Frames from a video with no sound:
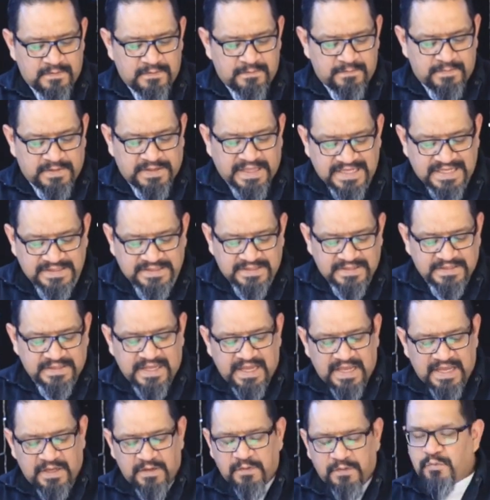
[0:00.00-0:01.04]
But that's the
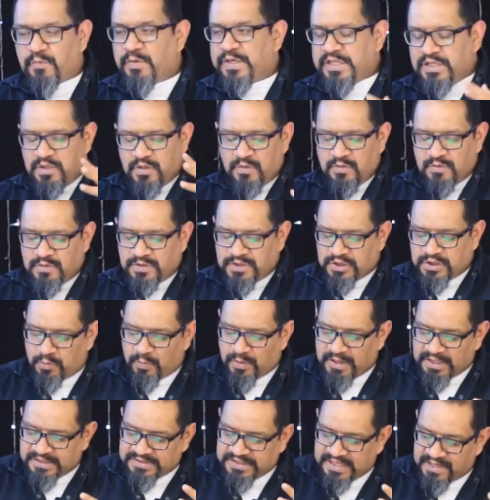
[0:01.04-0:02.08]
name we use
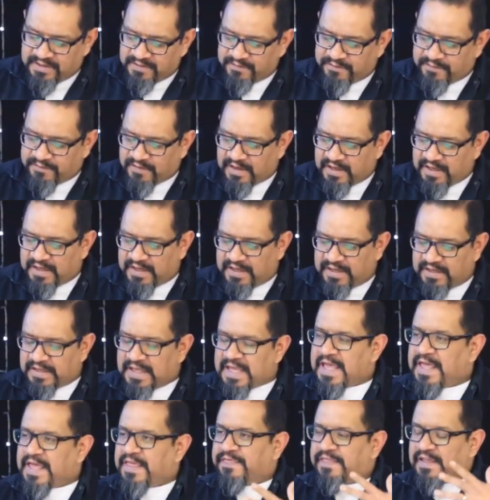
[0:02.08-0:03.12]
to identify
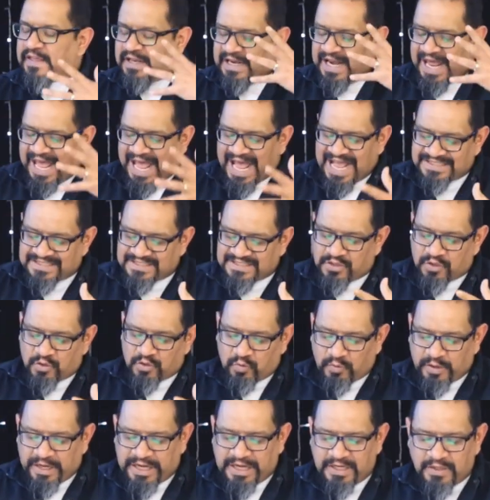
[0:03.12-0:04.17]
the last
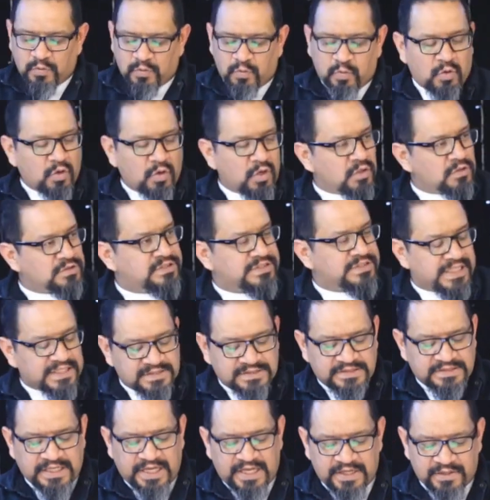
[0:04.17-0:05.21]
great world
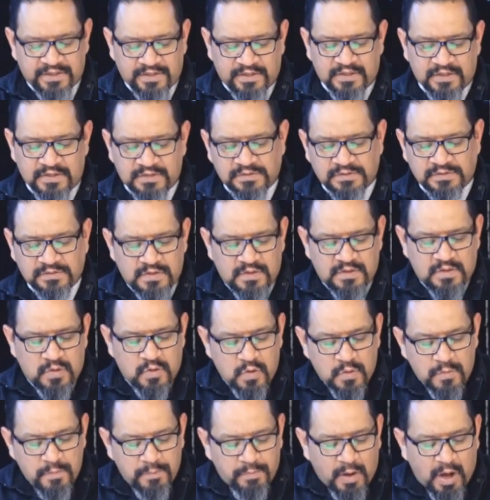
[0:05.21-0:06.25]
dictator
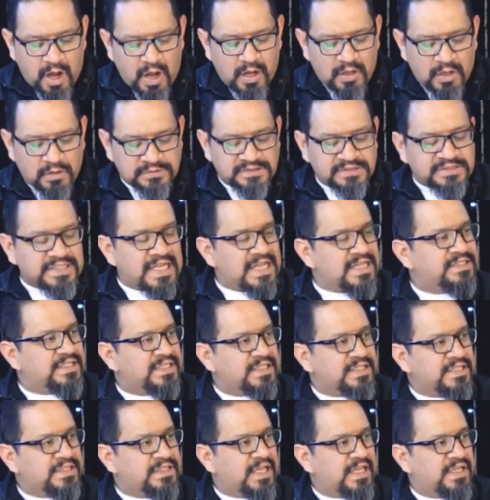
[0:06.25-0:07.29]
whom Paul
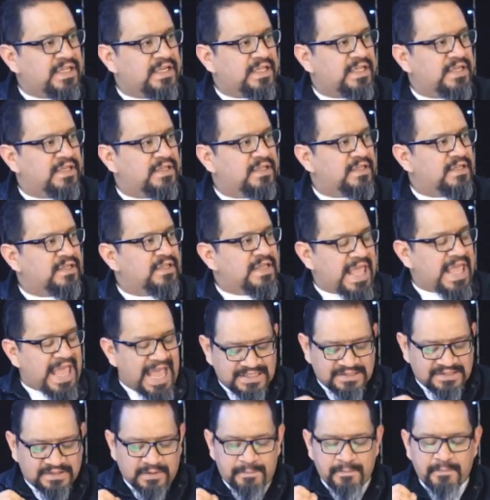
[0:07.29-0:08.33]
designated
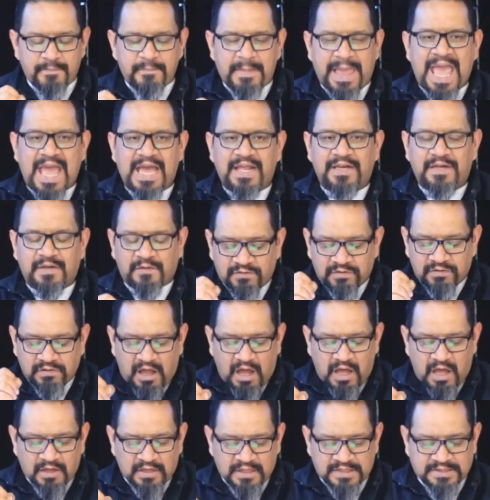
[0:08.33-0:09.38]
as the man of
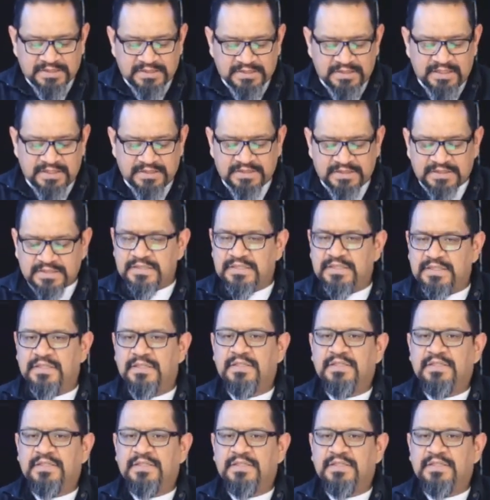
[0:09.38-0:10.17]
lawlessness